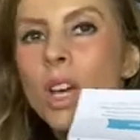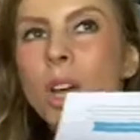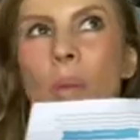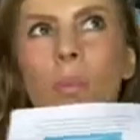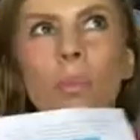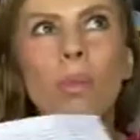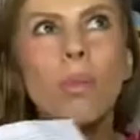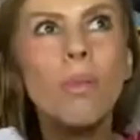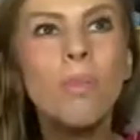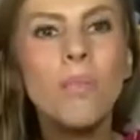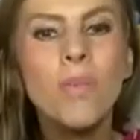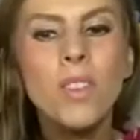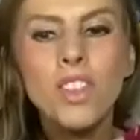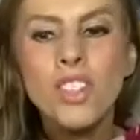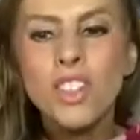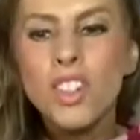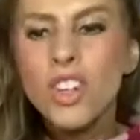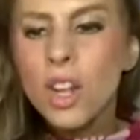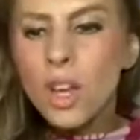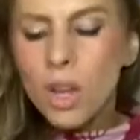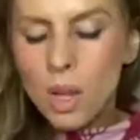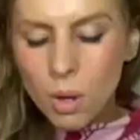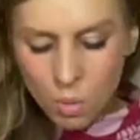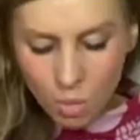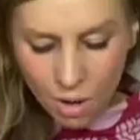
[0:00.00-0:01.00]
But do
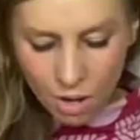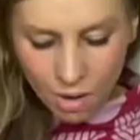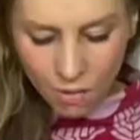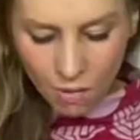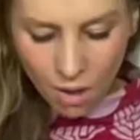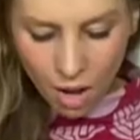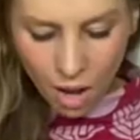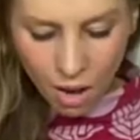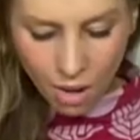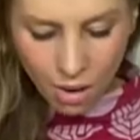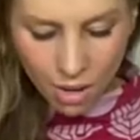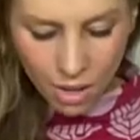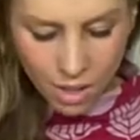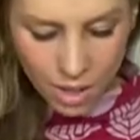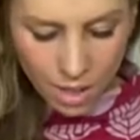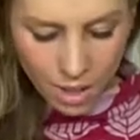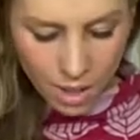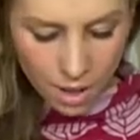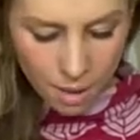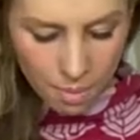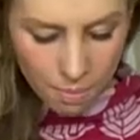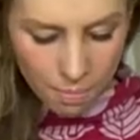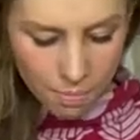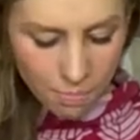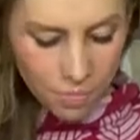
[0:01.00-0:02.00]
you know, with like,
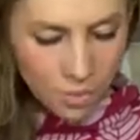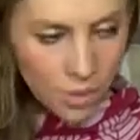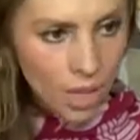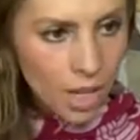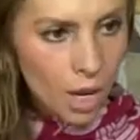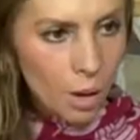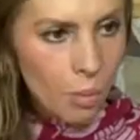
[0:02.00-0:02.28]
um,